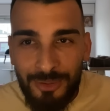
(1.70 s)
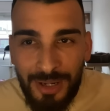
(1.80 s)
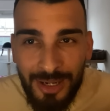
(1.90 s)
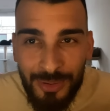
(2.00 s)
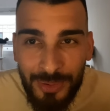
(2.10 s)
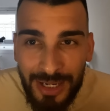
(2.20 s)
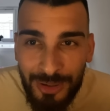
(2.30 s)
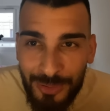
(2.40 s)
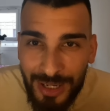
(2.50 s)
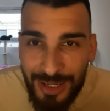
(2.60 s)
hello,
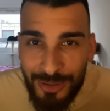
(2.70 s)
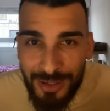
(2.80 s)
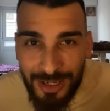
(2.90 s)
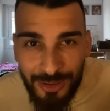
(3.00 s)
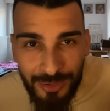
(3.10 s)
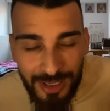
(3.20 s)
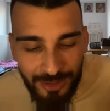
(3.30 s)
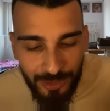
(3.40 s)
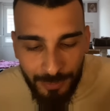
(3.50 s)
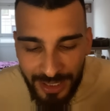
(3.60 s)
hello, hello, hello,
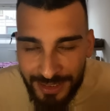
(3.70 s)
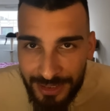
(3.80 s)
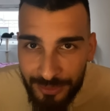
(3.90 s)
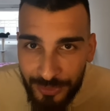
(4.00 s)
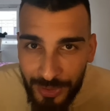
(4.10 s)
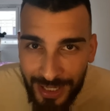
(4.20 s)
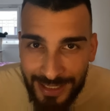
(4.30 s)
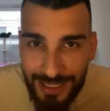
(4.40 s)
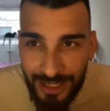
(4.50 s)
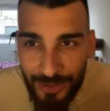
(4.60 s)
hello, my dear
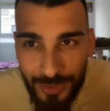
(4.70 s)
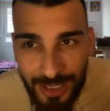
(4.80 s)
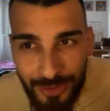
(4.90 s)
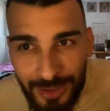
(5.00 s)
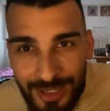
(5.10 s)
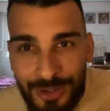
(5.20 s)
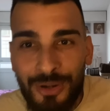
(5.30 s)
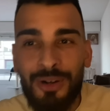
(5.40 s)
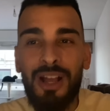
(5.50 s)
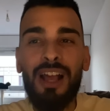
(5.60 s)
friend. Hello, hello,
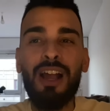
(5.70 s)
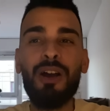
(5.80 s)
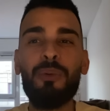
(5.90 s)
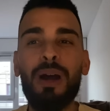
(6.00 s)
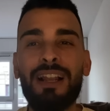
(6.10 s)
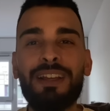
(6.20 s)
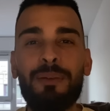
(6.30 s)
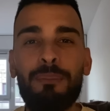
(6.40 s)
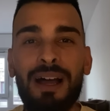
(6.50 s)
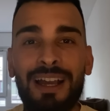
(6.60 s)
hello.
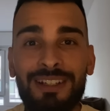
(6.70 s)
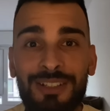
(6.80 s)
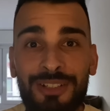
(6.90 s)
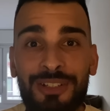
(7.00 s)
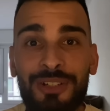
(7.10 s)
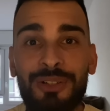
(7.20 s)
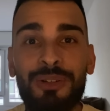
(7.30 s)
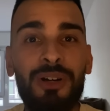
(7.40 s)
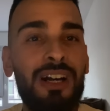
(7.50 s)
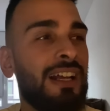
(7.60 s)
Welcome back to
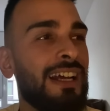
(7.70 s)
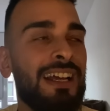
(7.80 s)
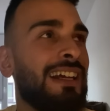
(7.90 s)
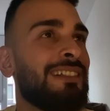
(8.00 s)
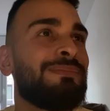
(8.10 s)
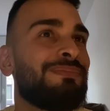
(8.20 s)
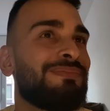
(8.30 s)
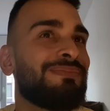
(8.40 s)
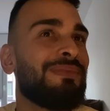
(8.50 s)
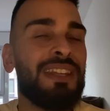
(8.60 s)
you.
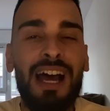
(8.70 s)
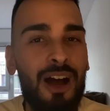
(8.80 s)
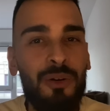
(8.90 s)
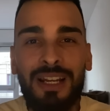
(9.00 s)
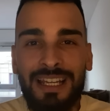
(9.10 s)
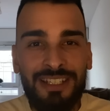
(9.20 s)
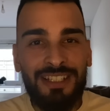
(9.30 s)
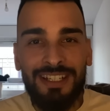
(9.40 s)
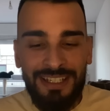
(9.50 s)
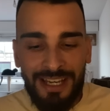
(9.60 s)
Now,
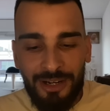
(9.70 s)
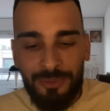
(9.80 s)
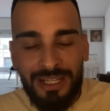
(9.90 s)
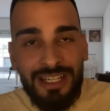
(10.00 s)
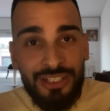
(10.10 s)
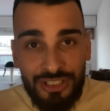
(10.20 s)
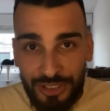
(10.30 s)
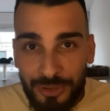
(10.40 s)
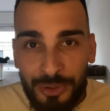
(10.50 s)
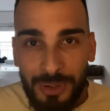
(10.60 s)
legendary
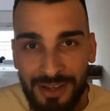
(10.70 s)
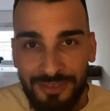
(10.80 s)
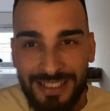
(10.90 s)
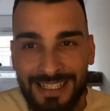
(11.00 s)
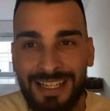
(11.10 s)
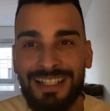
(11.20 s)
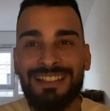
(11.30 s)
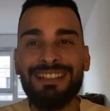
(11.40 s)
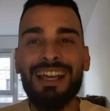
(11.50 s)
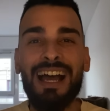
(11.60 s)
geography
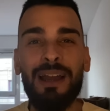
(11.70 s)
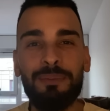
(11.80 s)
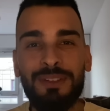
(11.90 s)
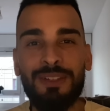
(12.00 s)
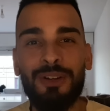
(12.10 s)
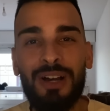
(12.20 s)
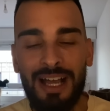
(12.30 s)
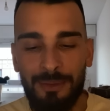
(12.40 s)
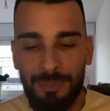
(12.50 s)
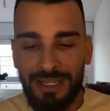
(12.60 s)
test. I'm so
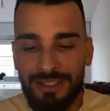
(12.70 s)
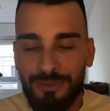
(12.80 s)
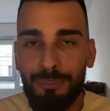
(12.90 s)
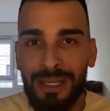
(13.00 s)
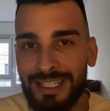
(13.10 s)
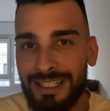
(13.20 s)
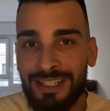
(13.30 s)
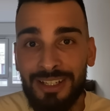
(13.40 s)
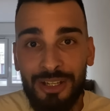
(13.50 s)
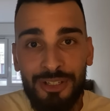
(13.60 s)
happy to
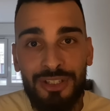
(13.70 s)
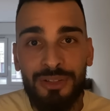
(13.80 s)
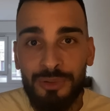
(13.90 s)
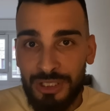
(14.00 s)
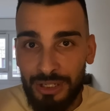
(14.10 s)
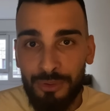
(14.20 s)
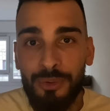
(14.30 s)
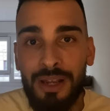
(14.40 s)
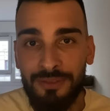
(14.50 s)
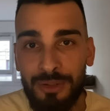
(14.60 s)
begin a new
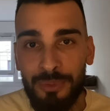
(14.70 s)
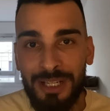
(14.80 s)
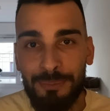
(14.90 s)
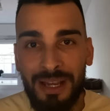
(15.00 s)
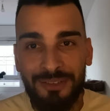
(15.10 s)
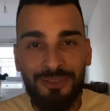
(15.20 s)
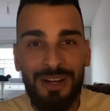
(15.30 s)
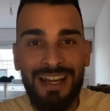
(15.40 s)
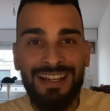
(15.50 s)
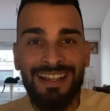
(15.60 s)
geography week, my
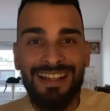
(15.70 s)
friend.